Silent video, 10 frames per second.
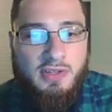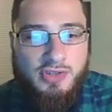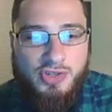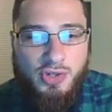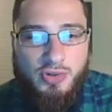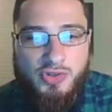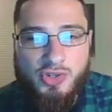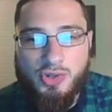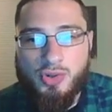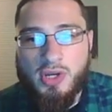This
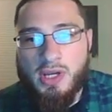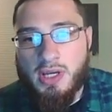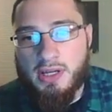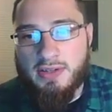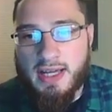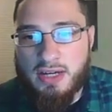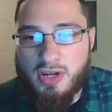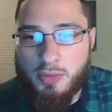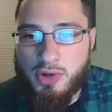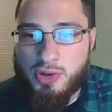shows you a
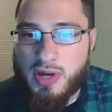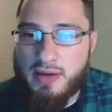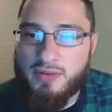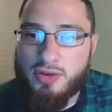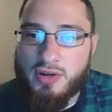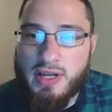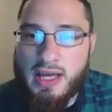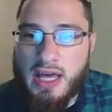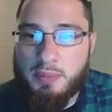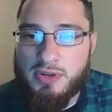diagram where you have your
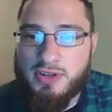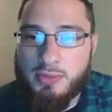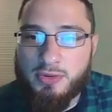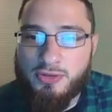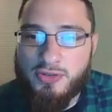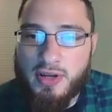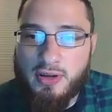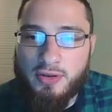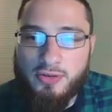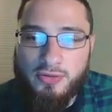epidermal
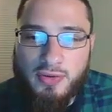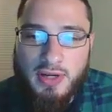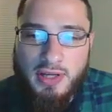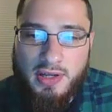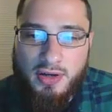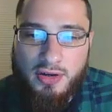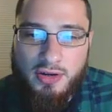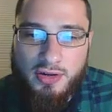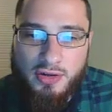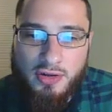cells right
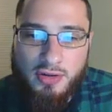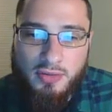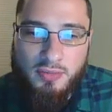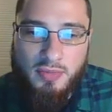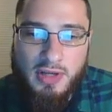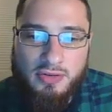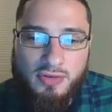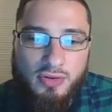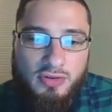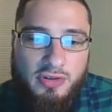here, your
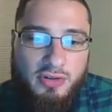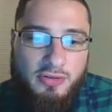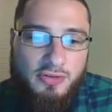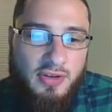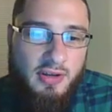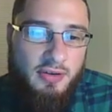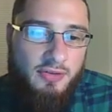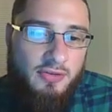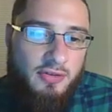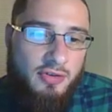microglial
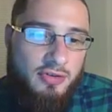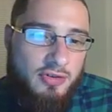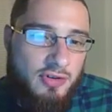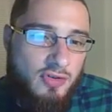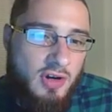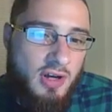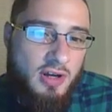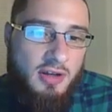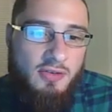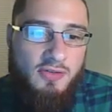cells, your
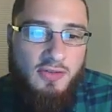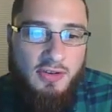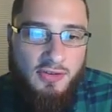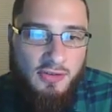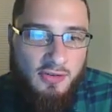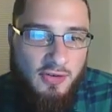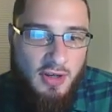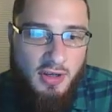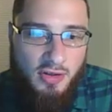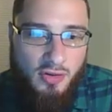neurons. This is
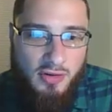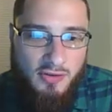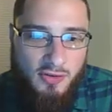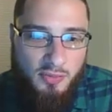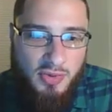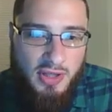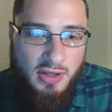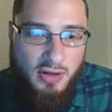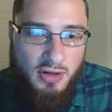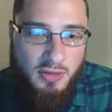going to
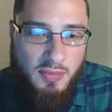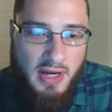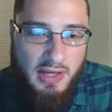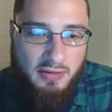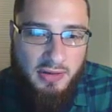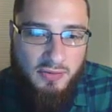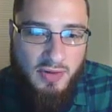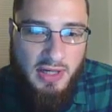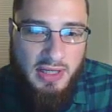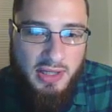be our
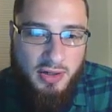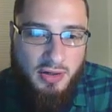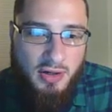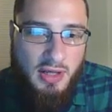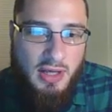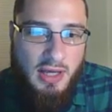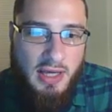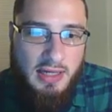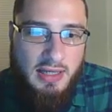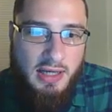myelin right here.
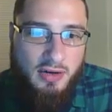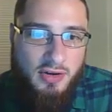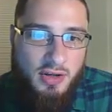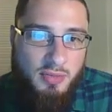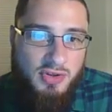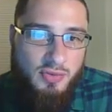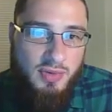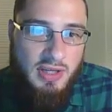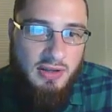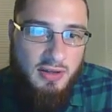Any area
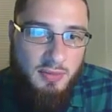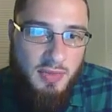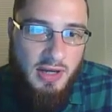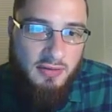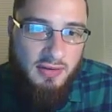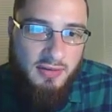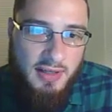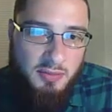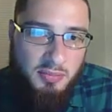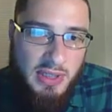between the myelin,
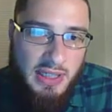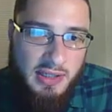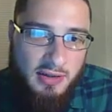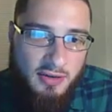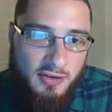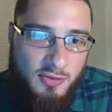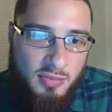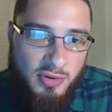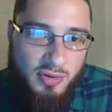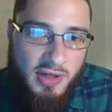like back here,
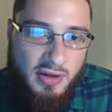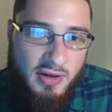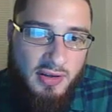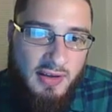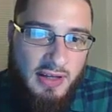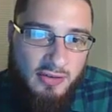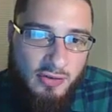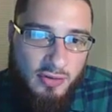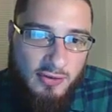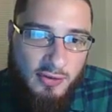this blue area, that
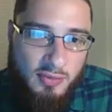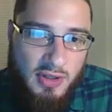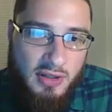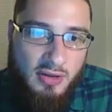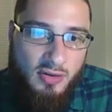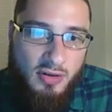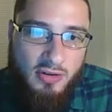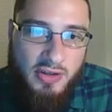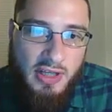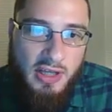is going to be
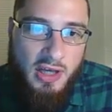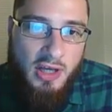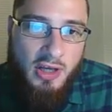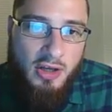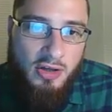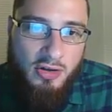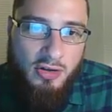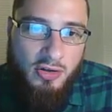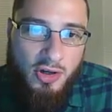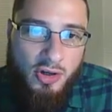called a
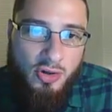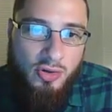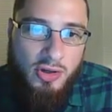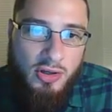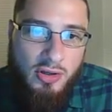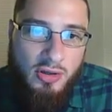node